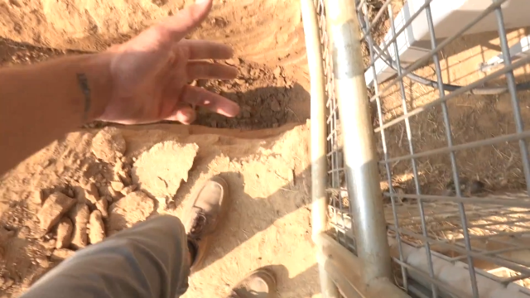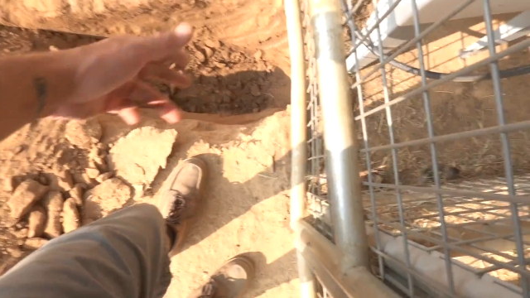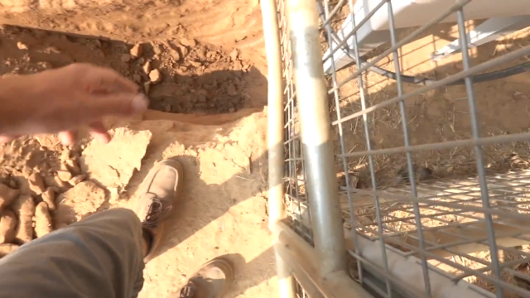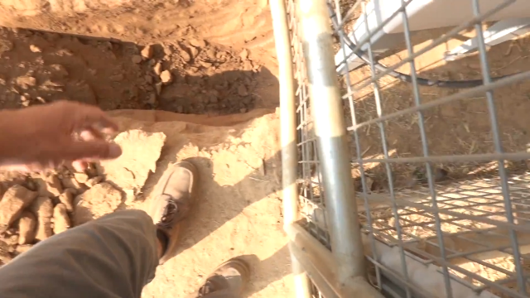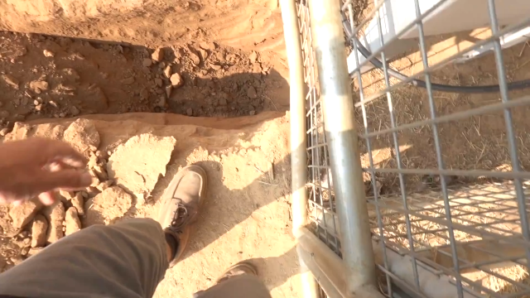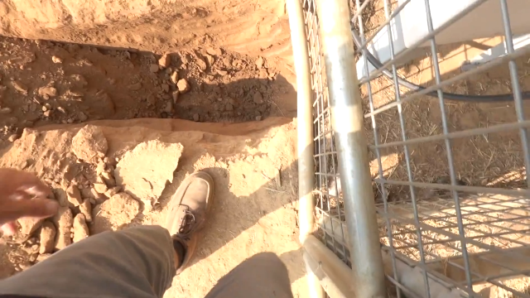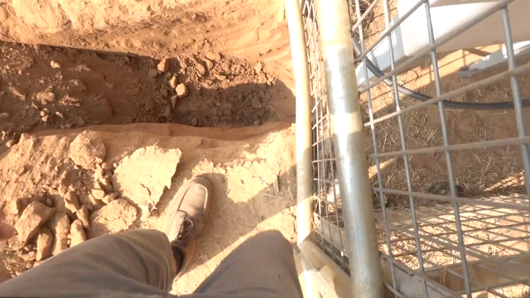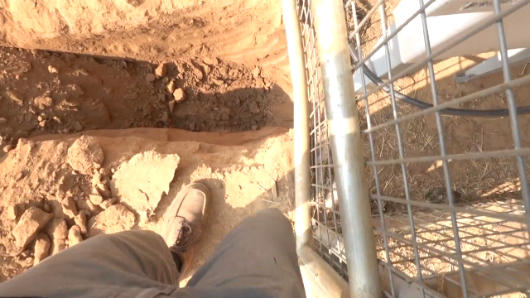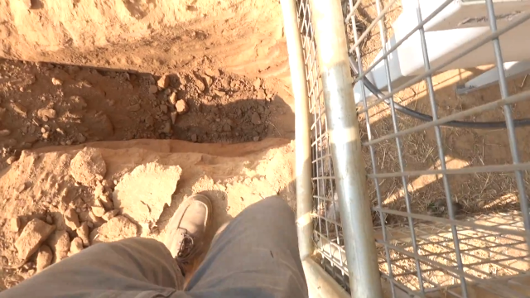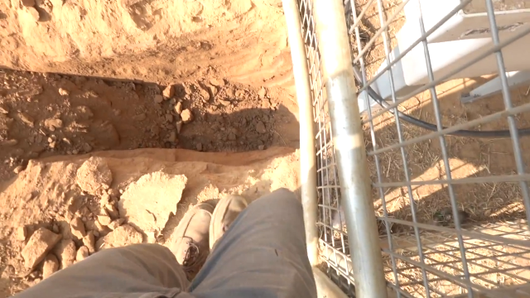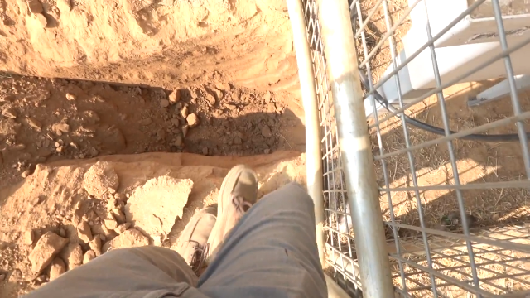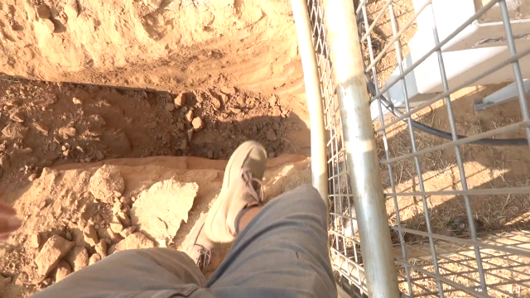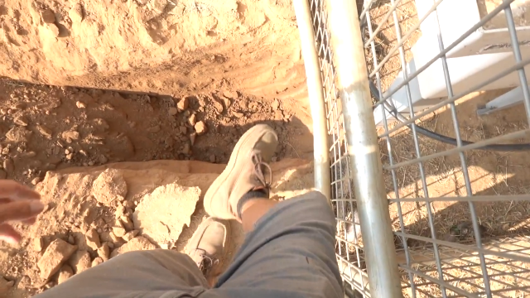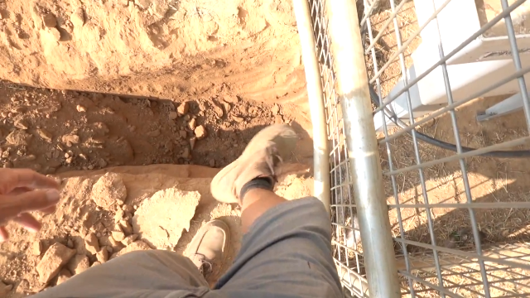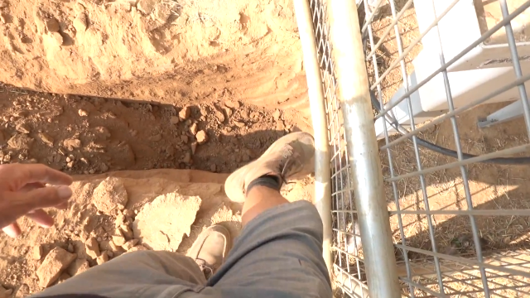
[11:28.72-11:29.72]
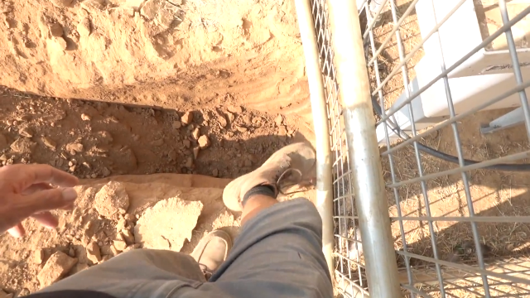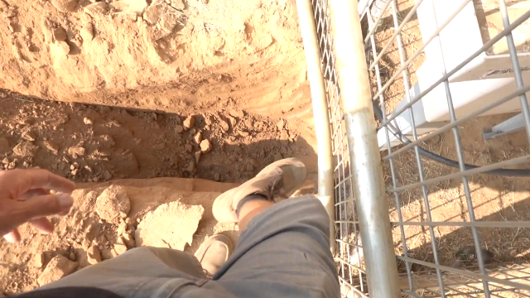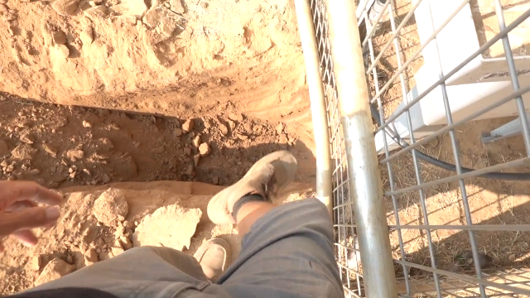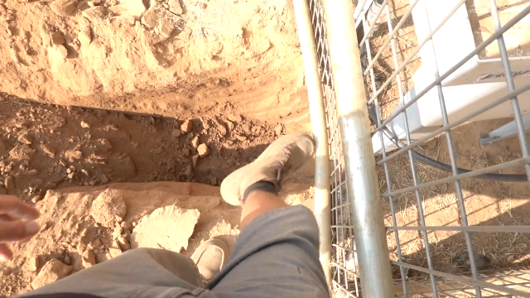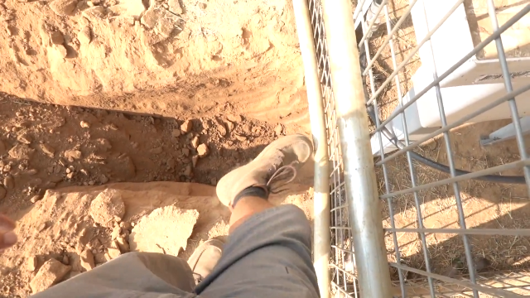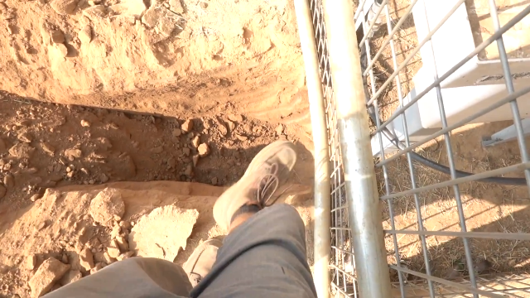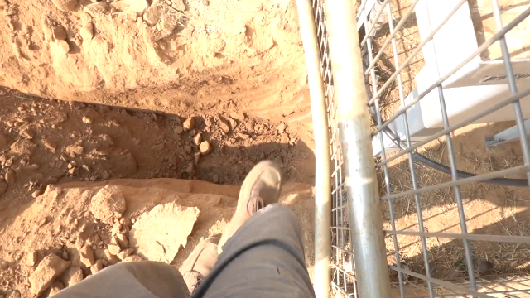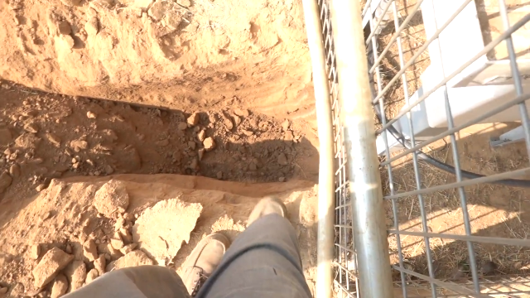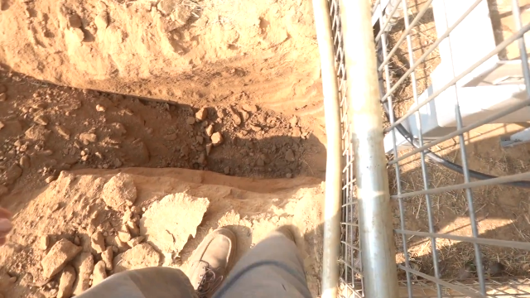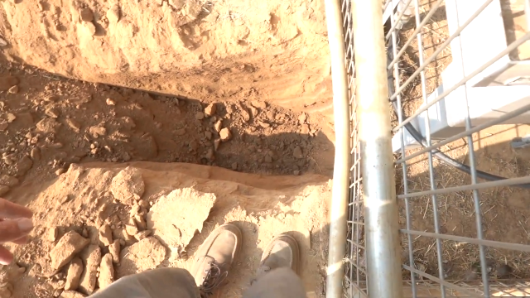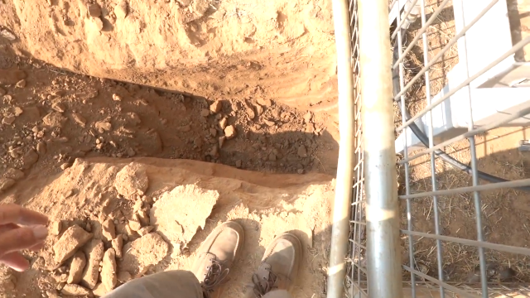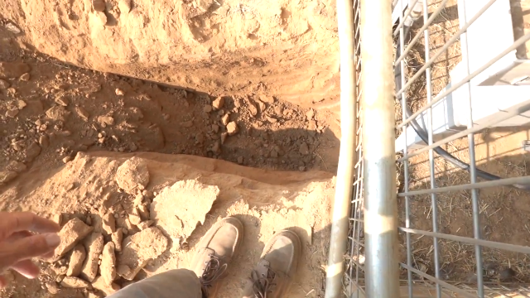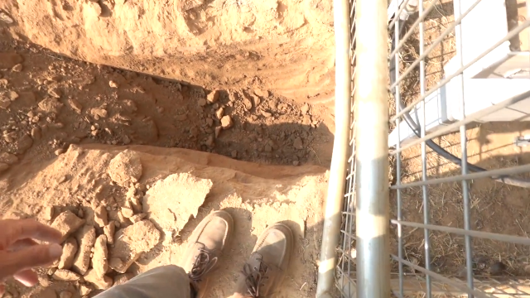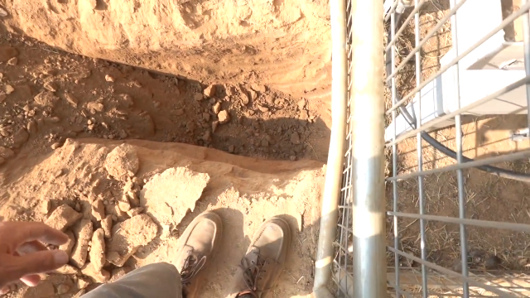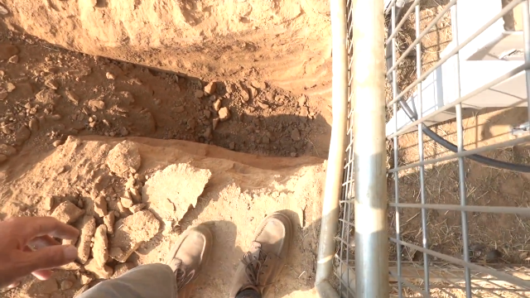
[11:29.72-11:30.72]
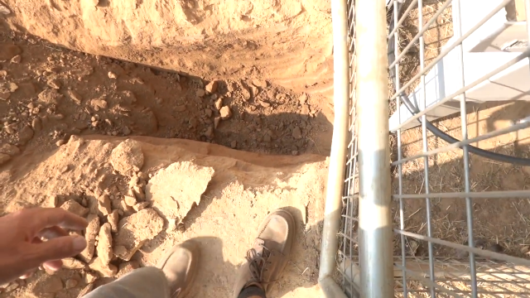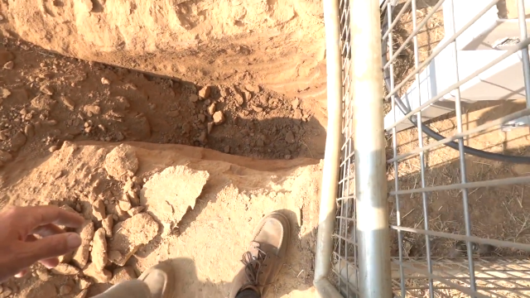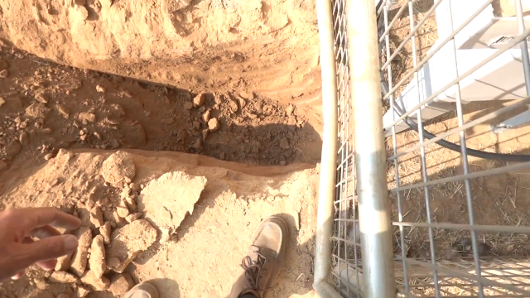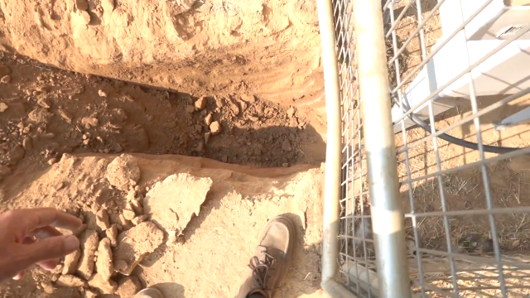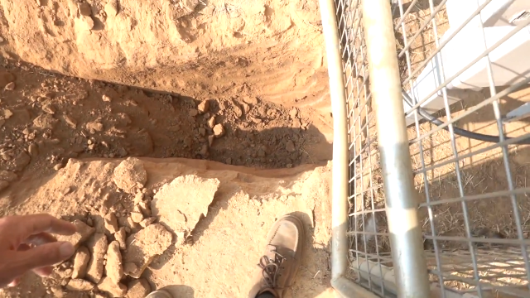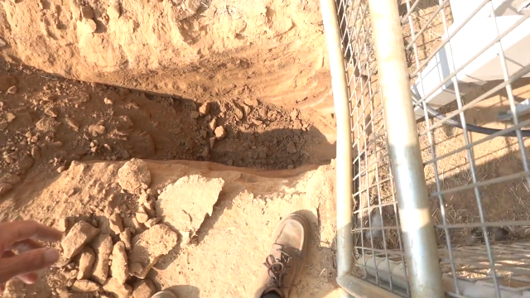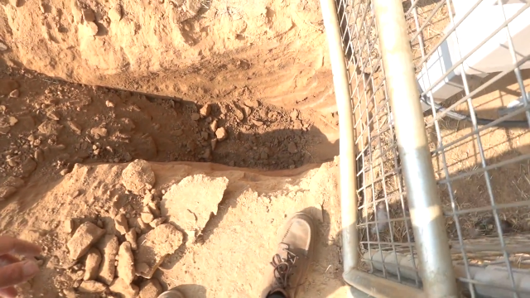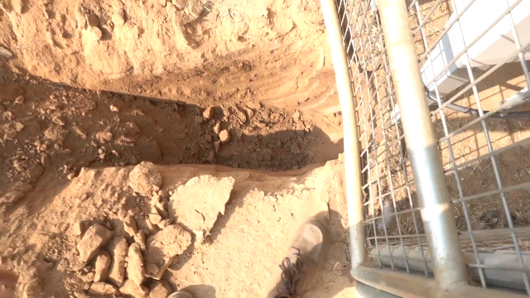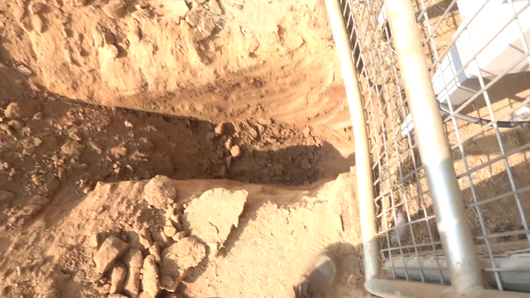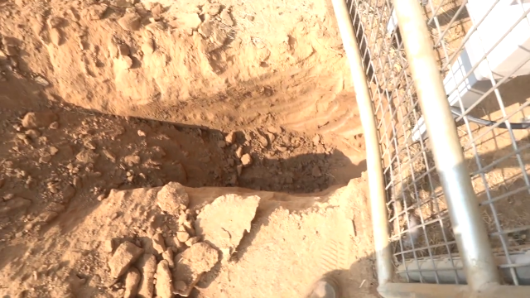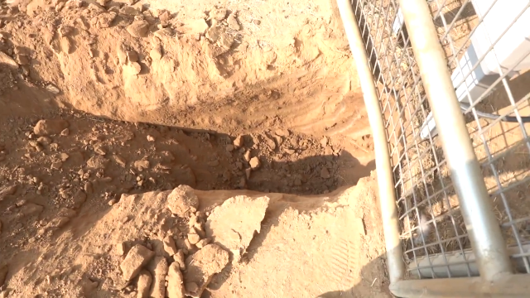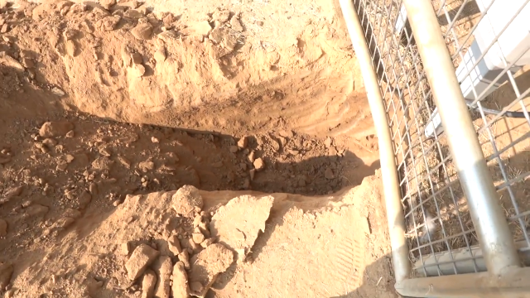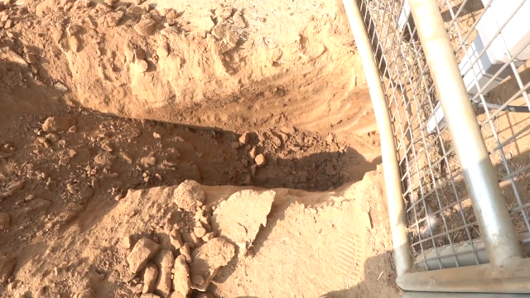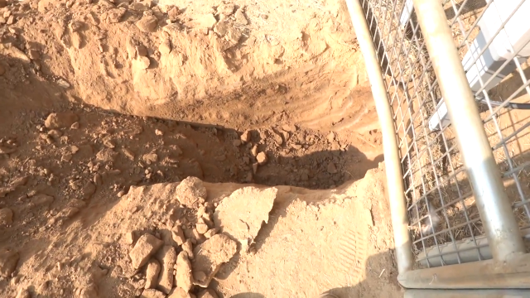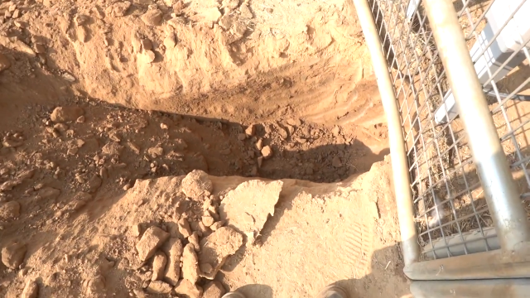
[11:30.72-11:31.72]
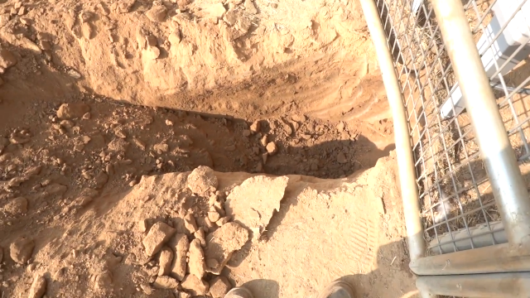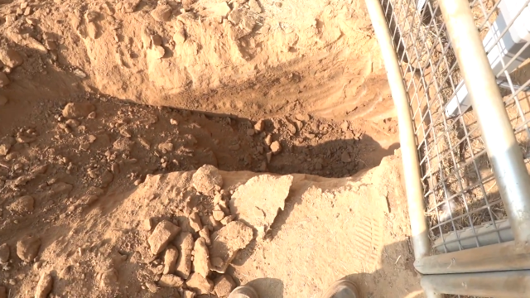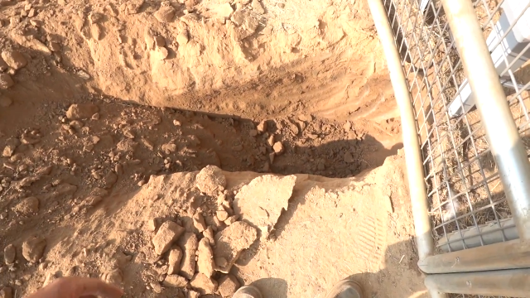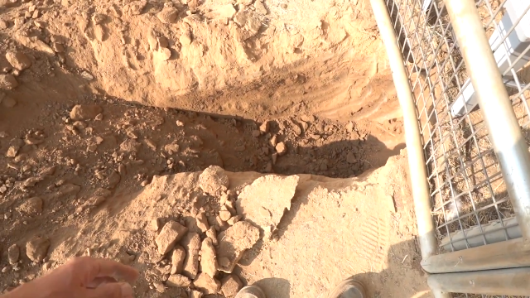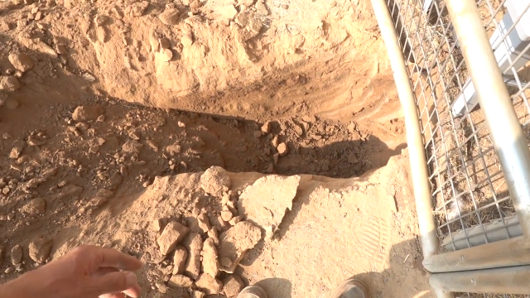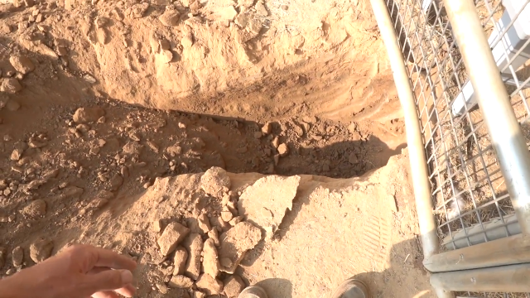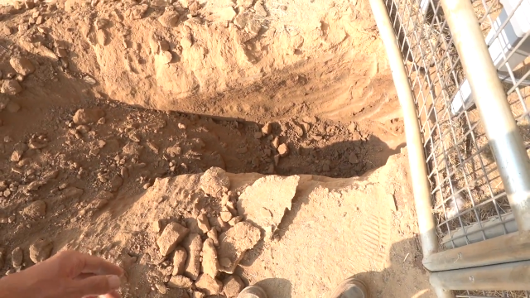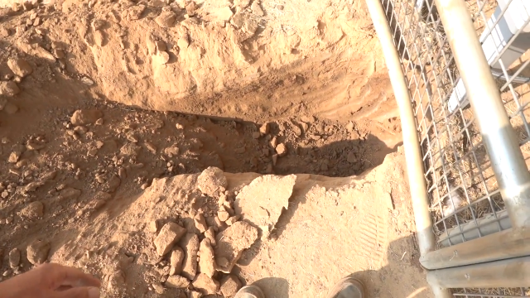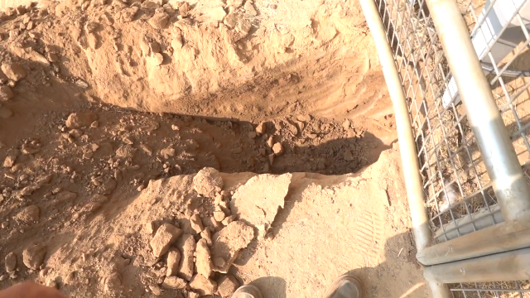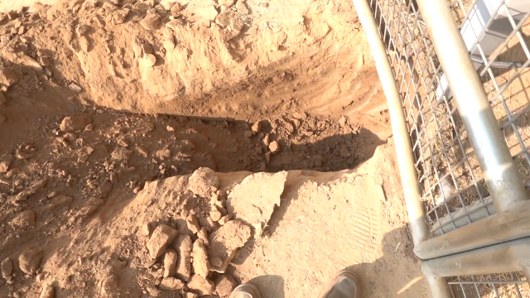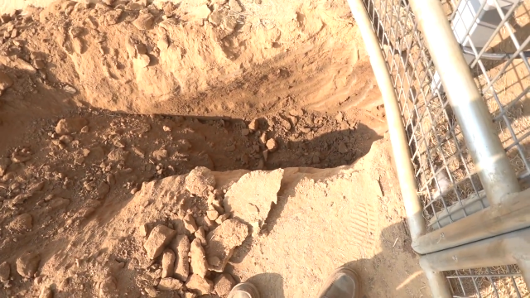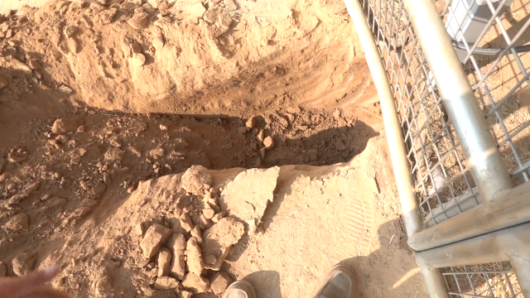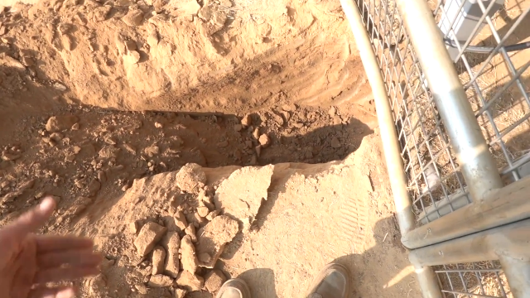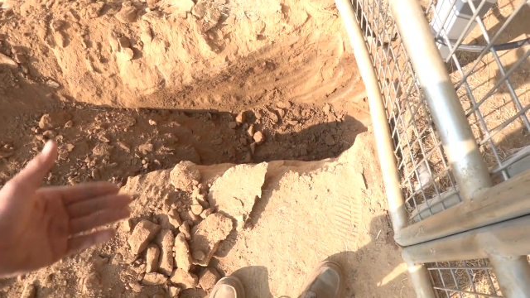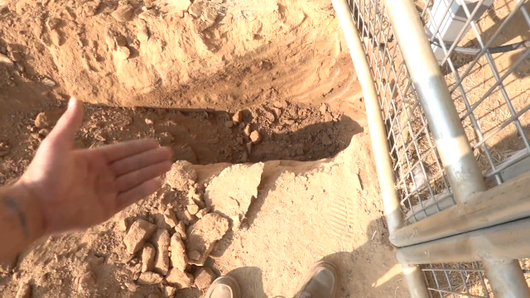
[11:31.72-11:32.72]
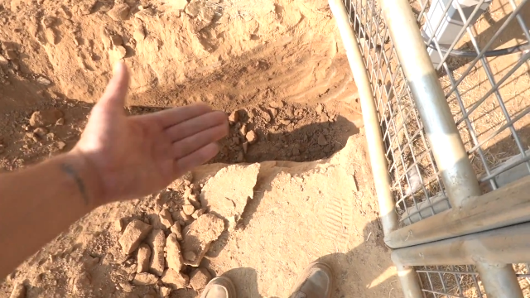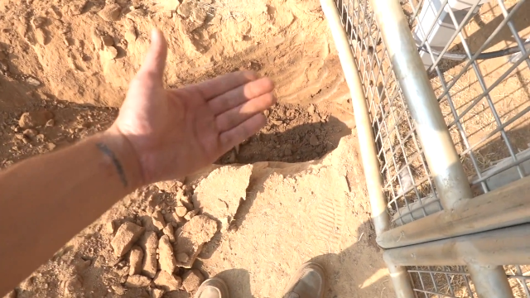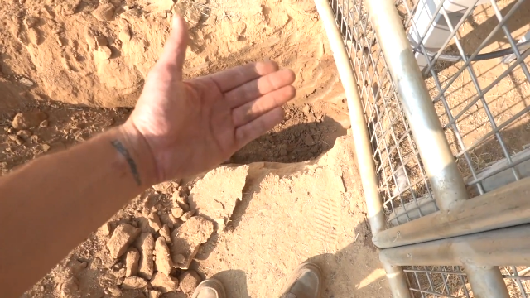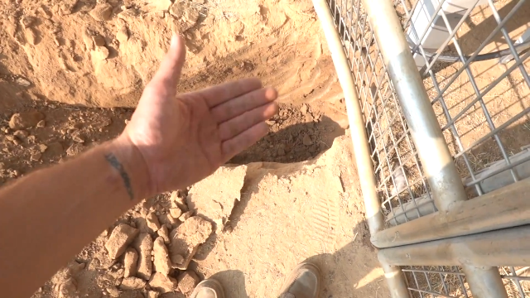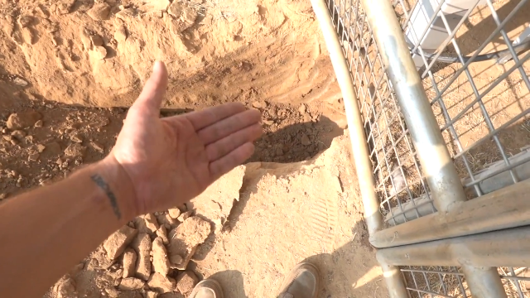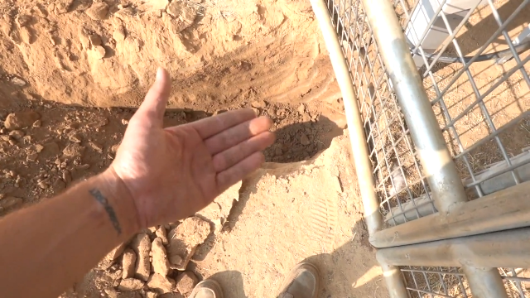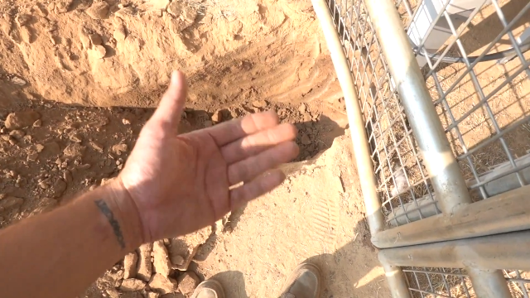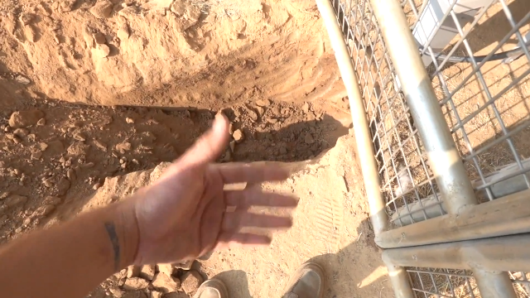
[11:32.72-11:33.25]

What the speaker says: (no speaker visible)